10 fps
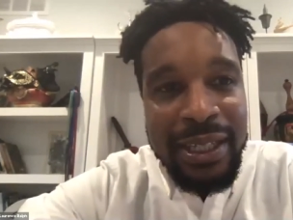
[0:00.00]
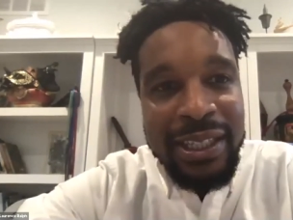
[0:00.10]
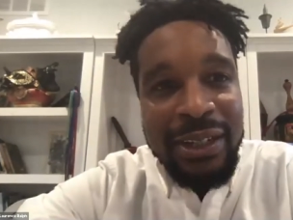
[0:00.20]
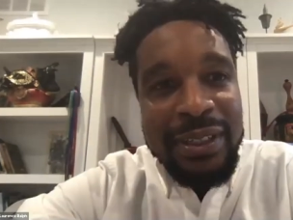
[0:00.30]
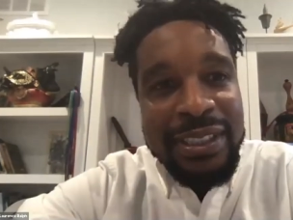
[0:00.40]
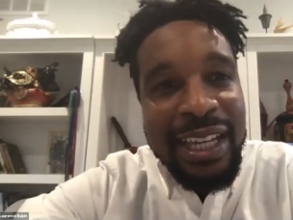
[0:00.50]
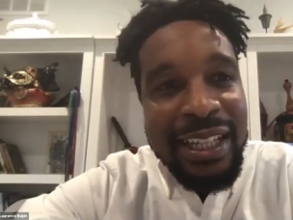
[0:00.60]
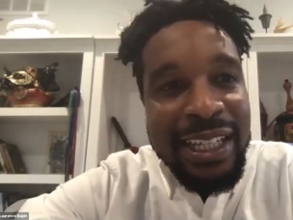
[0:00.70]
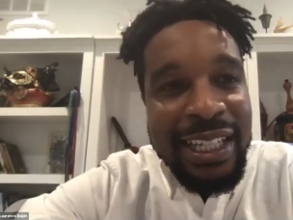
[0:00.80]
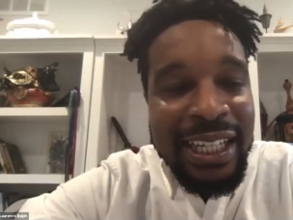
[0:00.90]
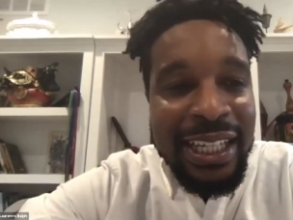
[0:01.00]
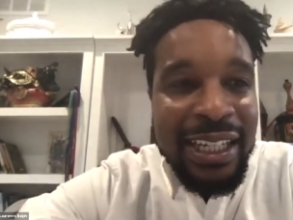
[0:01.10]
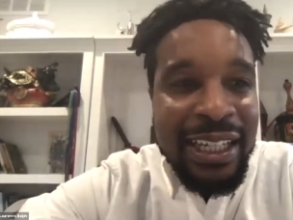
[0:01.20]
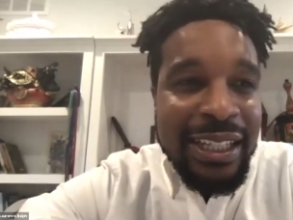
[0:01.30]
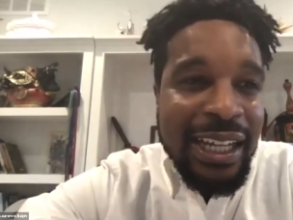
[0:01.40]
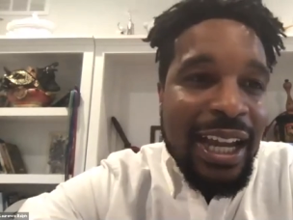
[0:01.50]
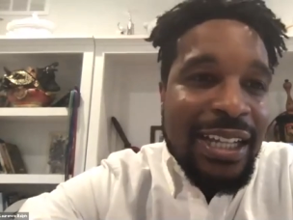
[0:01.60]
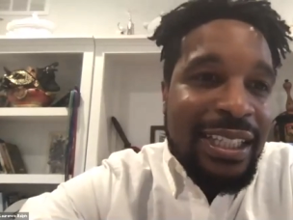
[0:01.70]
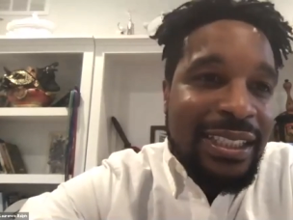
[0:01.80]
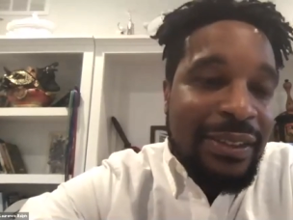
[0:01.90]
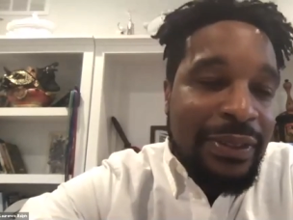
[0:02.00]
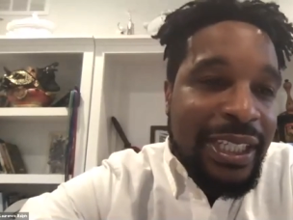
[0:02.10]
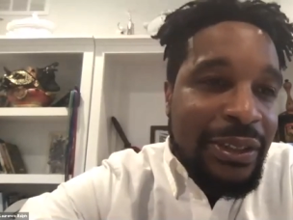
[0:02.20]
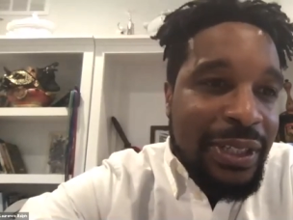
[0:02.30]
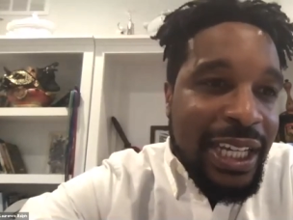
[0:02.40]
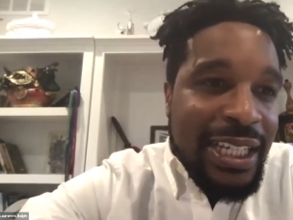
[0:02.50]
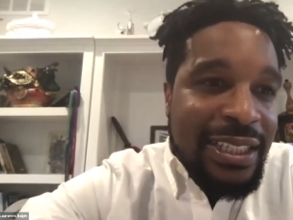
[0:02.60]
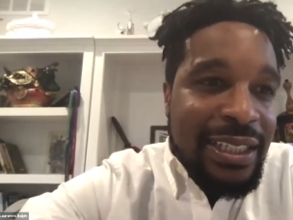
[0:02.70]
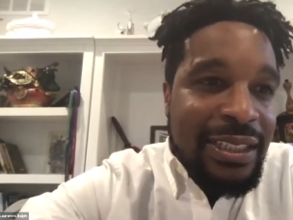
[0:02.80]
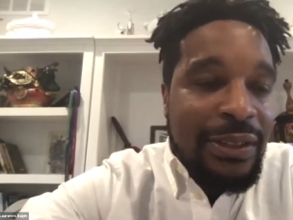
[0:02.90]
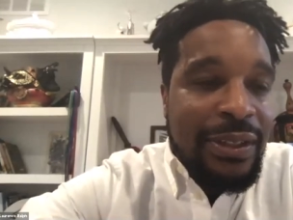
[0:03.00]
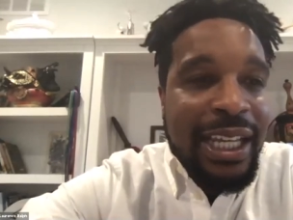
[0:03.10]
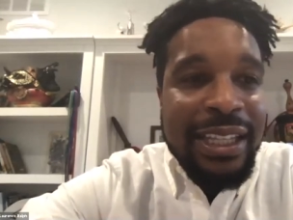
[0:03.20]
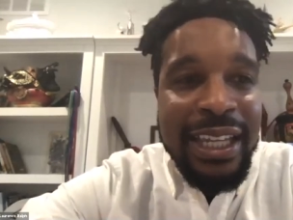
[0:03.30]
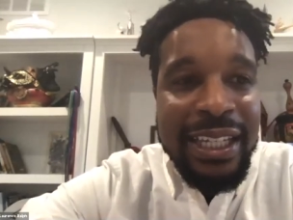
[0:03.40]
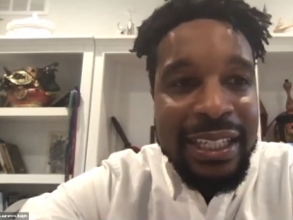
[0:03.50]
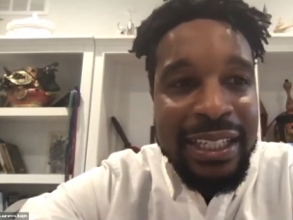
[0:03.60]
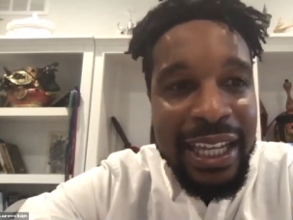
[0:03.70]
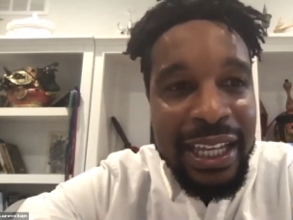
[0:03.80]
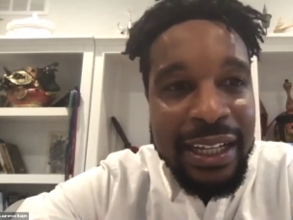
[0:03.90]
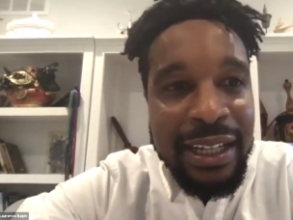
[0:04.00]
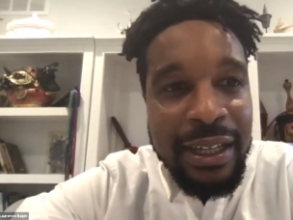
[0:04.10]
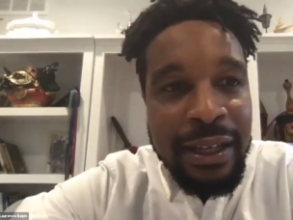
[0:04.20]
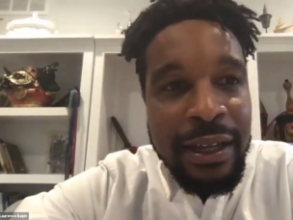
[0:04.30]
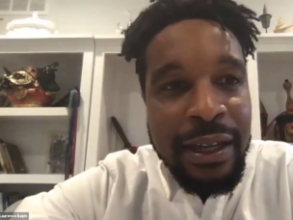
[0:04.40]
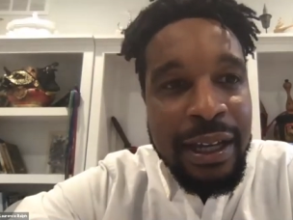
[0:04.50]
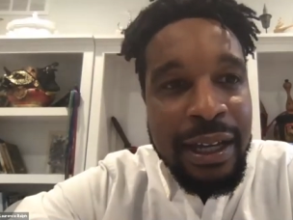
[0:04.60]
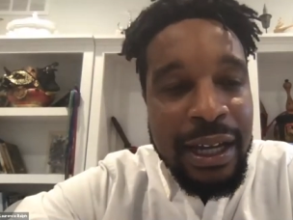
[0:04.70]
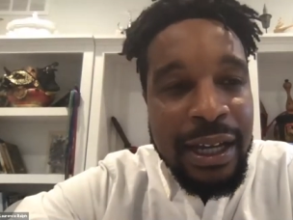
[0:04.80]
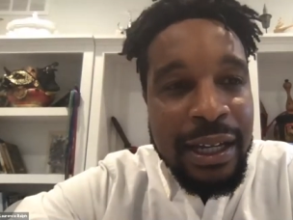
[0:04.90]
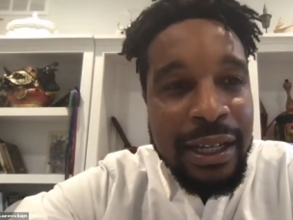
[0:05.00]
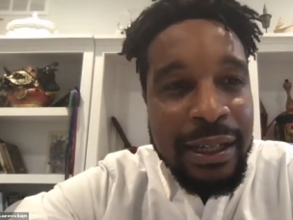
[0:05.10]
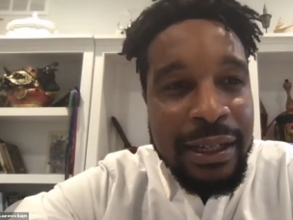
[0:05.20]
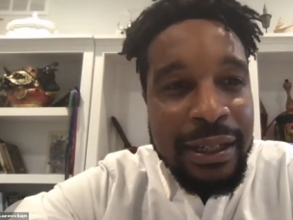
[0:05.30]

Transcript: They were telling it in the context of legal cases so that they could get a